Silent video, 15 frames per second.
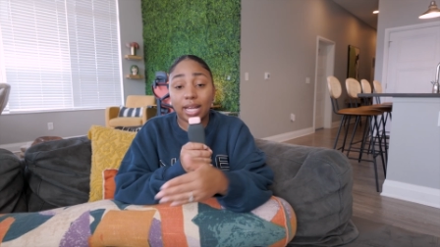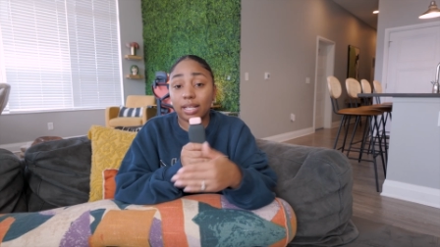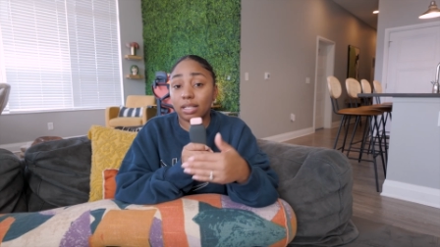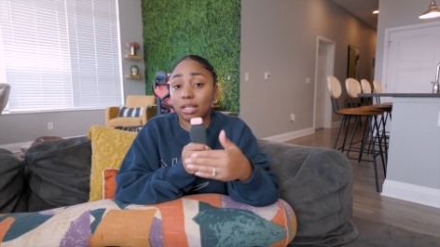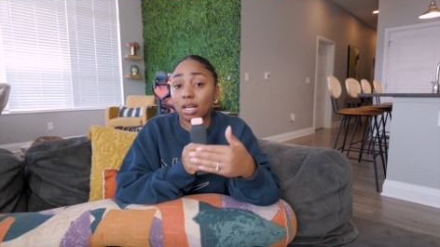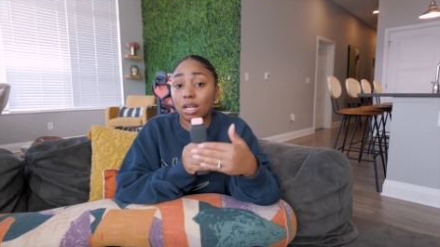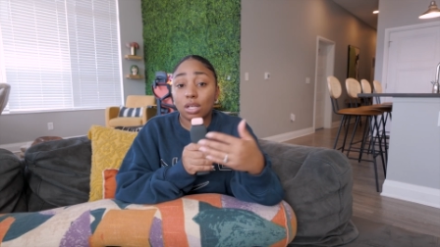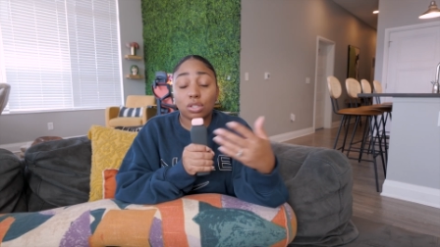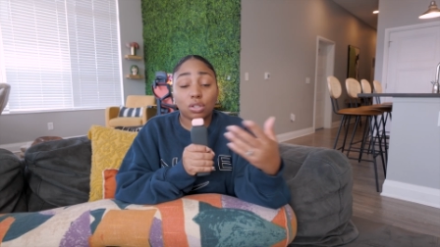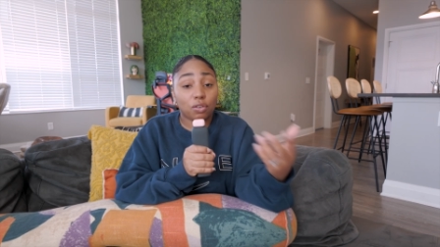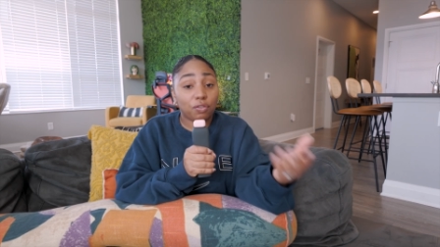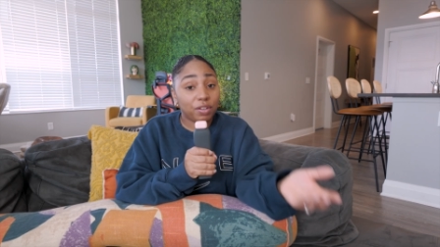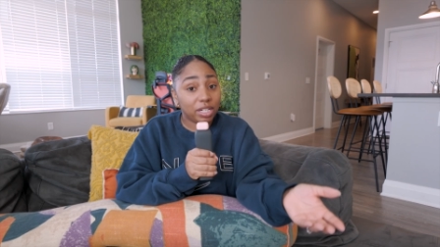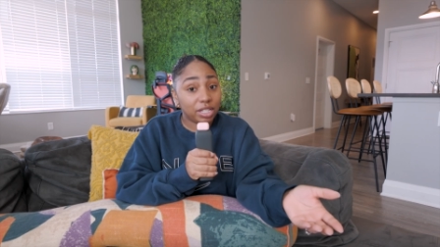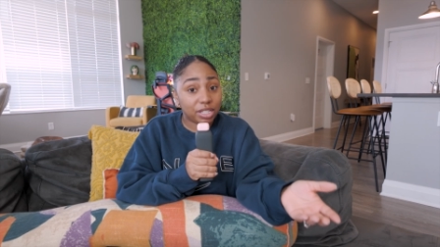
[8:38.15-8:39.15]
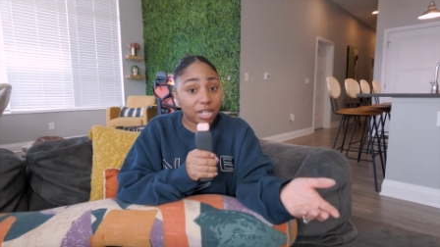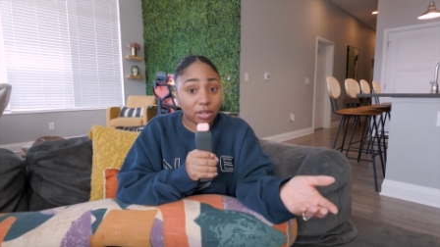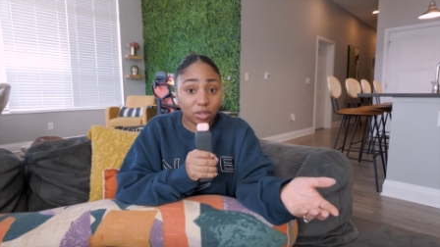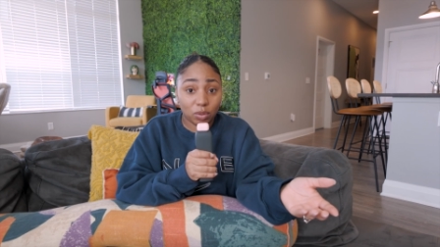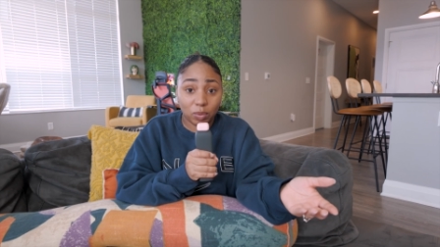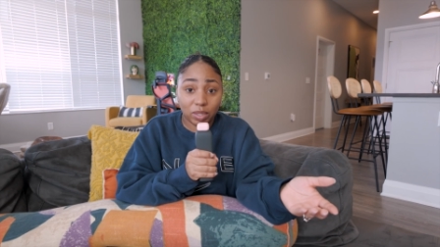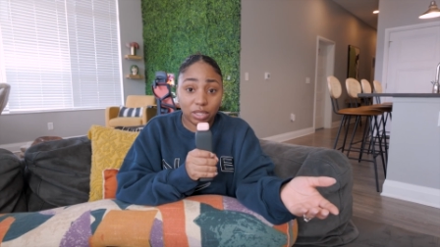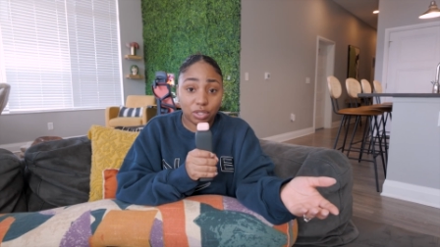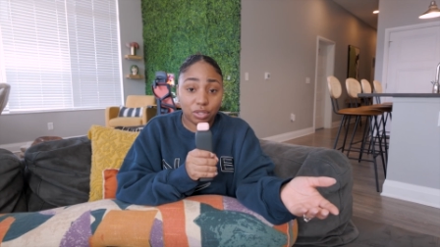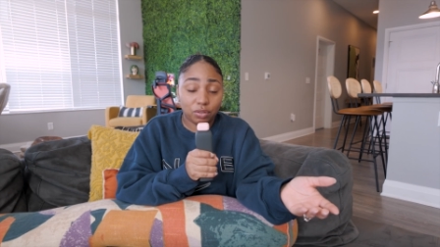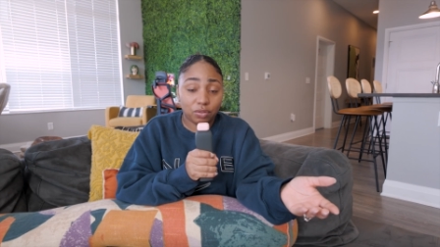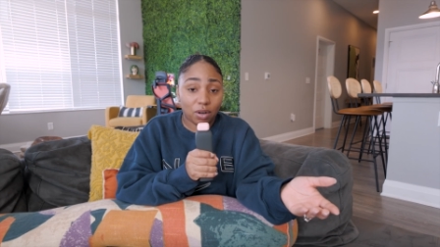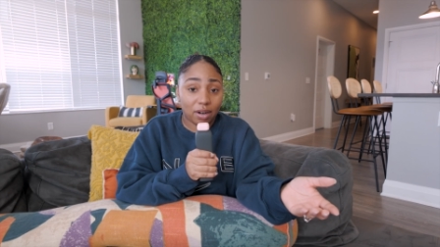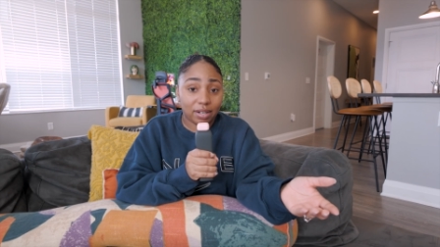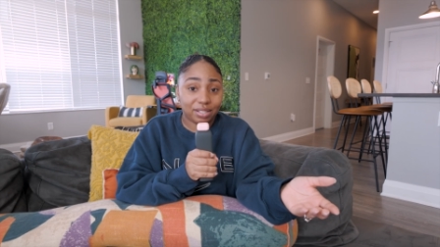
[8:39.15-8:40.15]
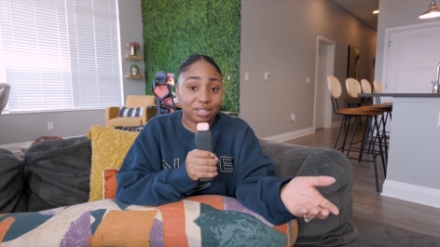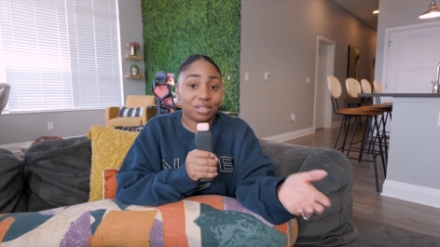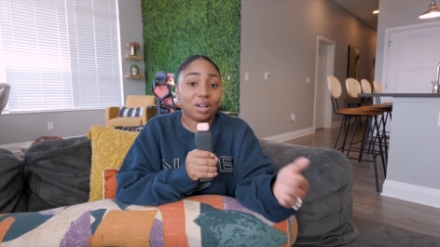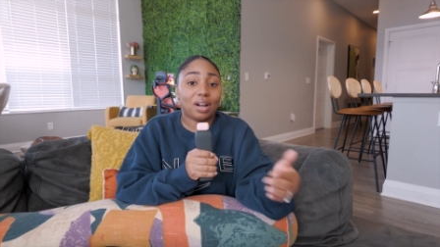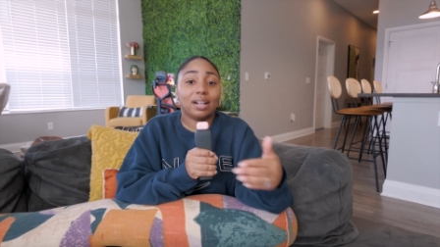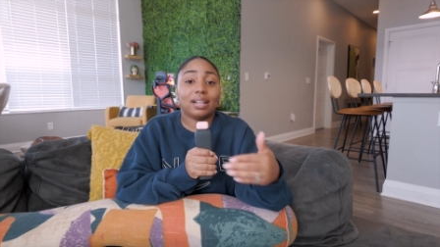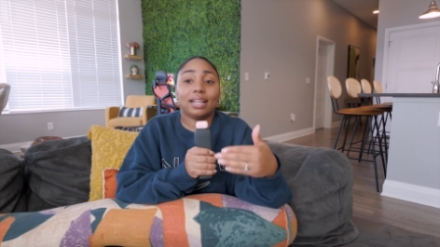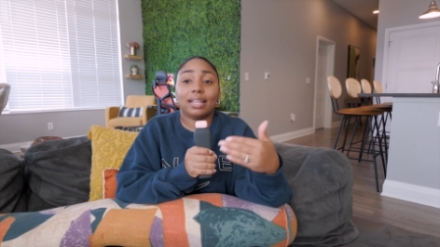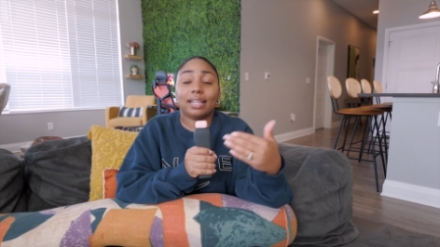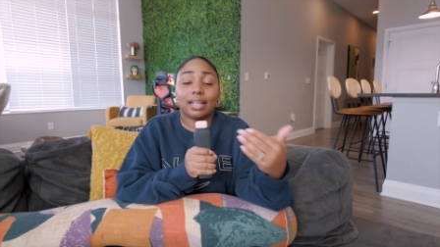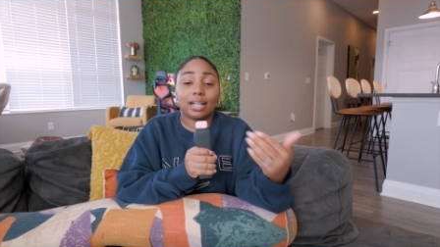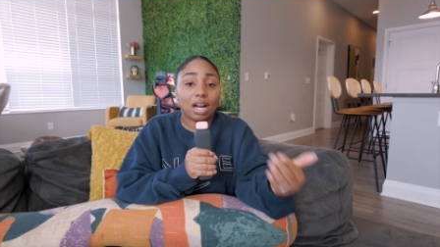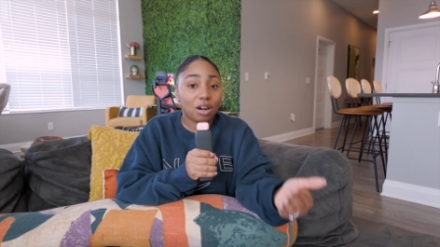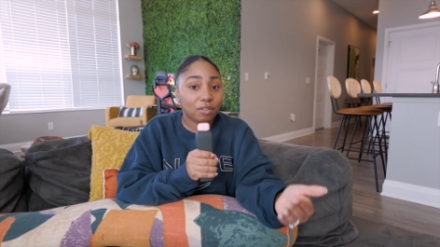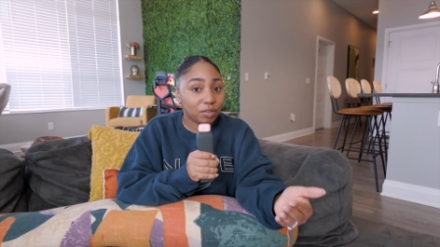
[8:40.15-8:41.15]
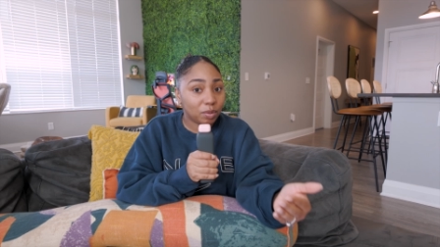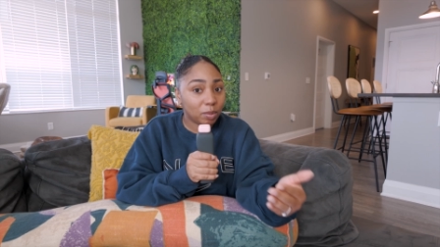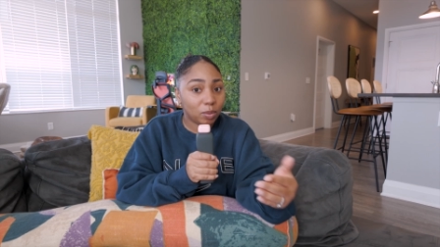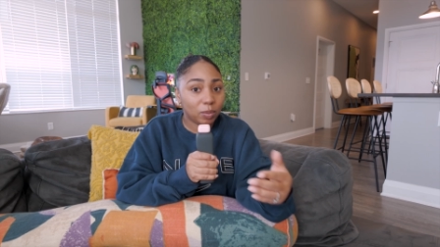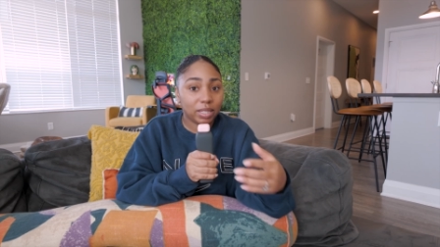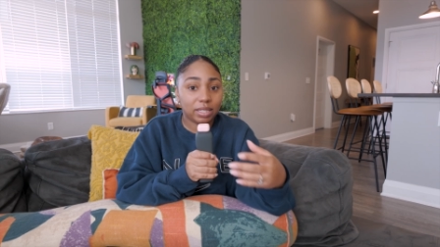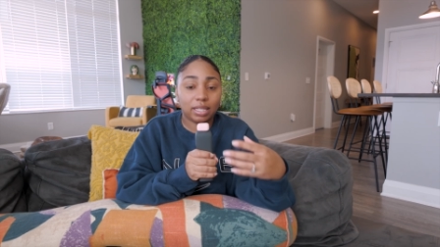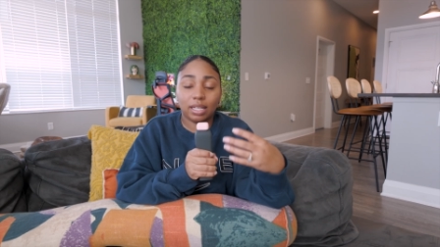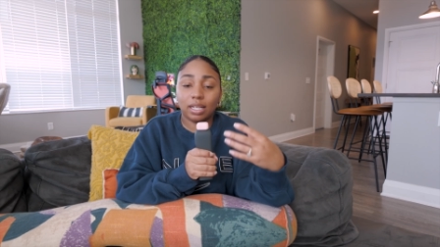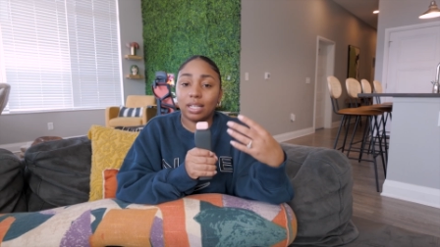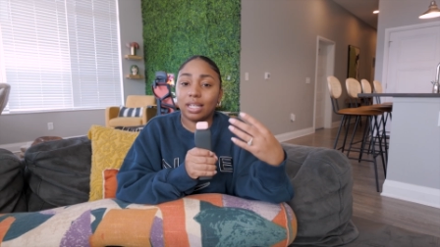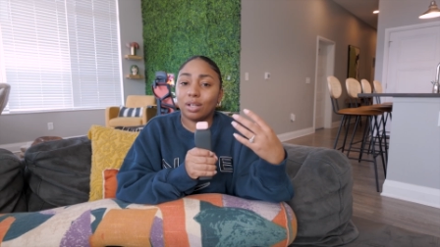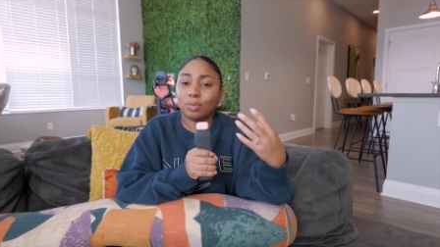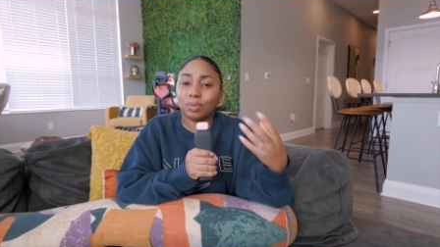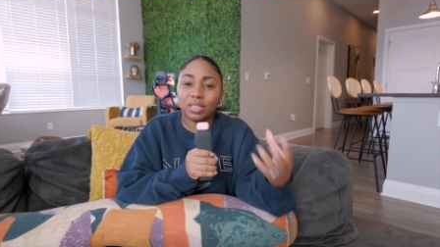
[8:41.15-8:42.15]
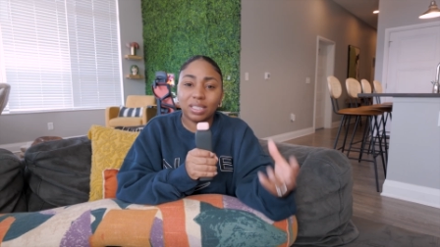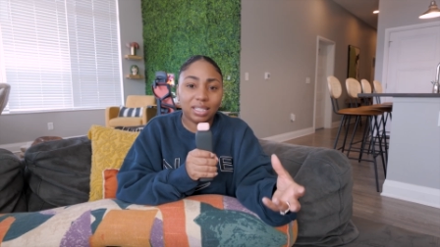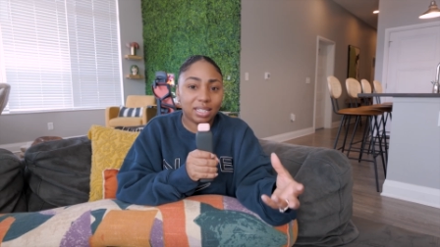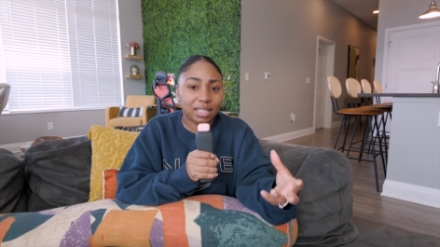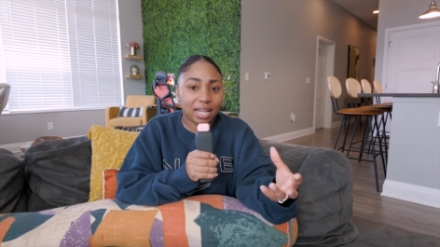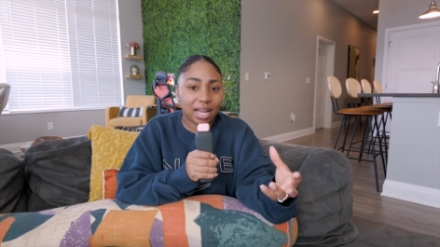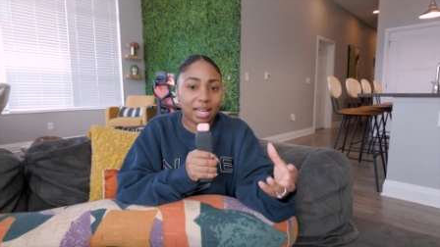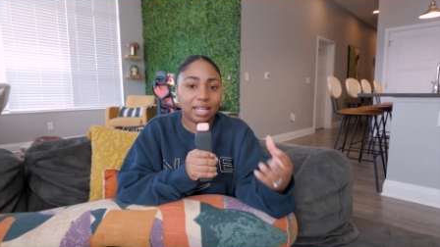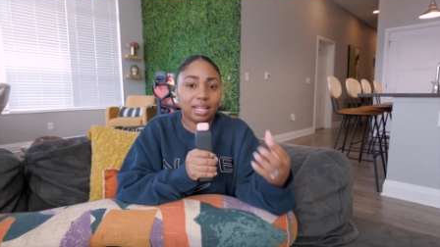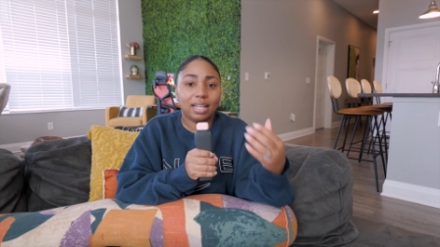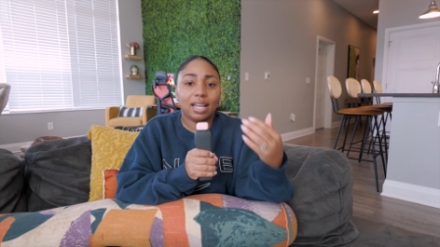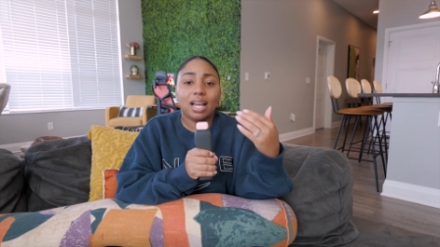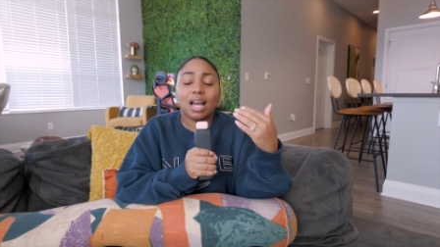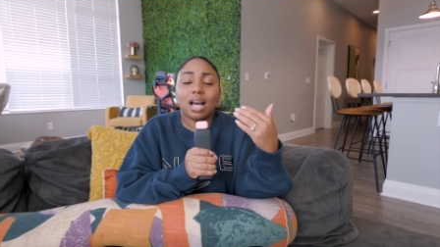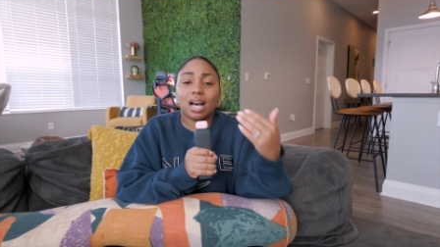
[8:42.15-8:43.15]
And so, finish out the one that you've already started, get comfortable with it, get really good at it,